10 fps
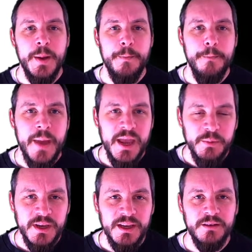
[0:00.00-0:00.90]

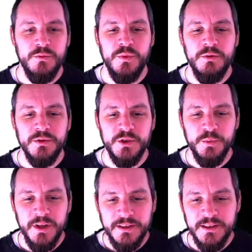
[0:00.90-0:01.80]
Maybe we will
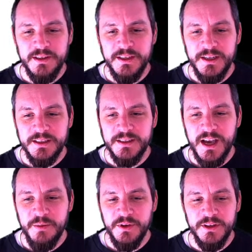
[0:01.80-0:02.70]
split the
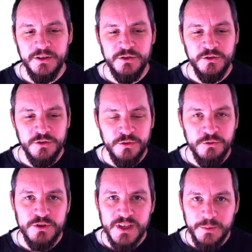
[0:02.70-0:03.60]
assignment into 2
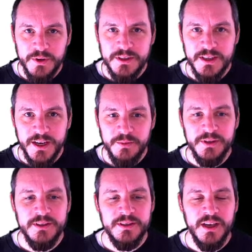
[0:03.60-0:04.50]

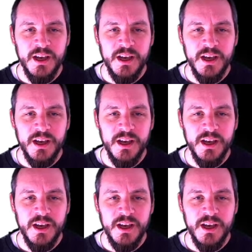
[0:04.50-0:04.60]
sub-assignments.